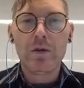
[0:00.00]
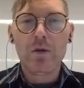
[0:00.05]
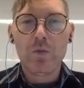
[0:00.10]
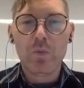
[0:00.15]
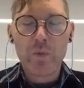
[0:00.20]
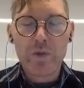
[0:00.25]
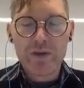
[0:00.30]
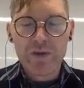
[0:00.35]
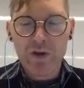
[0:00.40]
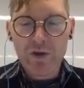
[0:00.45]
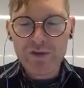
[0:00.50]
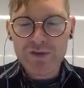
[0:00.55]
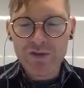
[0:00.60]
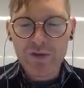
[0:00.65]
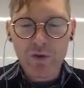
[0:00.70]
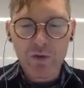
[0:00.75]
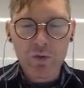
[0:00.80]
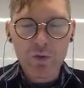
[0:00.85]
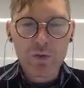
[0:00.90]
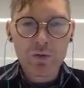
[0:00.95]
We can
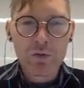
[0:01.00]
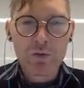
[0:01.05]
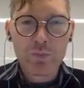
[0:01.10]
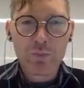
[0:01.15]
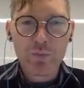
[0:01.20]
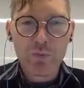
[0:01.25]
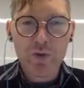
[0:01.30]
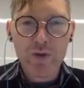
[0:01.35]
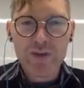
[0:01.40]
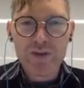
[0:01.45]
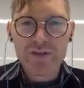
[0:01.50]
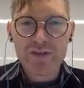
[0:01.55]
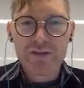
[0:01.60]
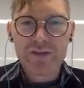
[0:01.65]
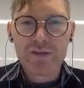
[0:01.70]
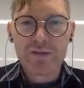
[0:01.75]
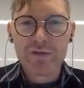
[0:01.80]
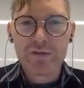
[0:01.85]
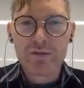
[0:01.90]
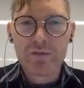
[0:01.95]
also print
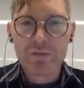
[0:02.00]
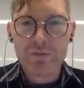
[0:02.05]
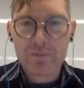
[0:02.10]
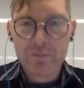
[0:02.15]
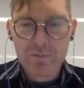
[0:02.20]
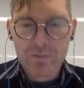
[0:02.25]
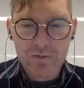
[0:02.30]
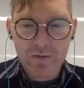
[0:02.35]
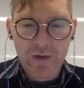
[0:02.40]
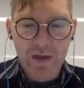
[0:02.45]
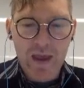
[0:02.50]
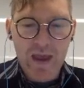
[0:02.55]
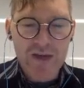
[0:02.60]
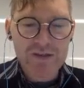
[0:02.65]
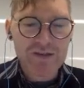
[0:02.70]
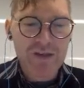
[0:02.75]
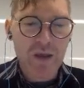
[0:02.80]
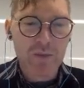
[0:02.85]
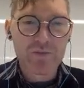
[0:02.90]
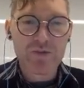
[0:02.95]

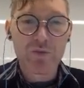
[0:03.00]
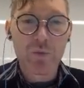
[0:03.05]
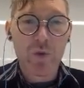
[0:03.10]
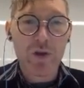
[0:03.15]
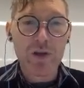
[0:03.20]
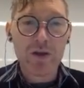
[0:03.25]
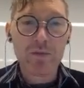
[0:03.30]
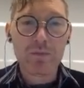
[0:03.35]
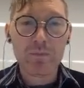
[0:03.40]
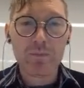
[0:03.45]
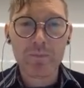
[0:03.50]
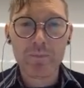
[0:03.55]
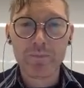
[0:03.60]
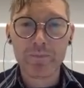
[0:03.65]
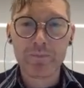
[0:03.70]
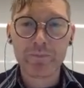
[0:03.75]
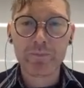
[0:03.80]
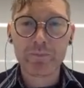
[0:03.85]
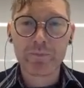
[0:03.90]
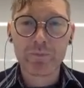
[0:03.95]
x times 20,
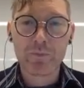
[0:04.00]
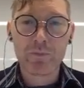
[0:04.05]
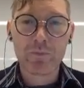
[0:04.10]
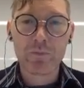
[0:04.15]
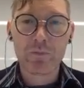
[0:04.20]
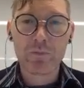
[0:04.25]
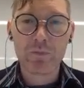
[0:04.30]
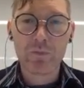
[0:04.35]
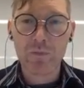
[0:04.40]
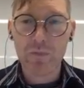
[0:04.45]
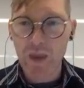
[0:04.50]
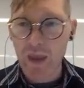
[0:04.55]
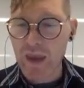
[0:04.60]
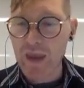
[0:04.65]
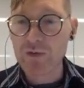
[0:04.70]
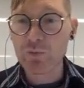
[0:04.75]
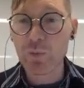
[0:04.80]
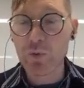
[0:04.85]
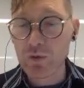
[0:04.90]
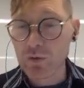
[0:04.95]

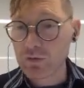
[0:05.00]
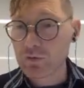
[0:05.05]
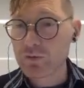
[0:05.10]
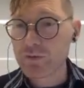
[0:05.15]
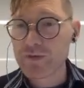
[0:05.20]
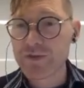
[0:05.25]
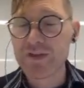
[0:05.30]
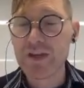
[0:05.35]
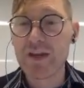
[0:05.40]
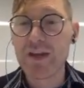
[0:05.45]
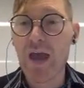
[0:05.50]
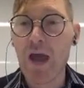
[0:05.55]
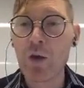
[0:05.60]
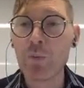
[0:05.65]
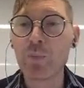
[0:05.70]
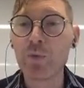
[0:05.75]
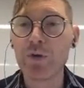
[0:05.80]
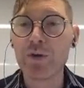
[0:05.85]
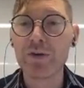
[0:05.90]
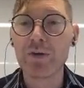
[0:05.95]
and we'll see an
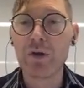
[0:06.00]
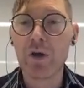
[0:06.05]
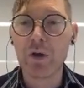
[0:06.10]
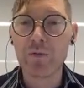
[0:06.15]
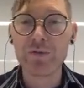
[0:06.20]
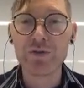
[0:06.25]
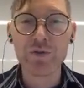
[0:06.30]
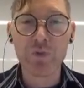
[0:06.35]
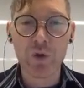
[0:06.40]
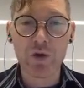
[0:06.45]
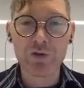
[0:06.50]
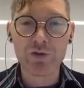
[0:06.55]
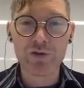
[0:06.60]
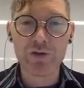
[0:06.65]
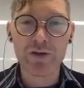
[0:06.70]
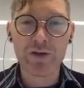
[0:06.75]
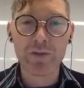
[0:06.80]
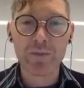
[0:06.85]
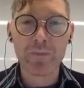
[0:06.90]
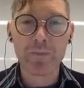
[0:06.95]
output of 200.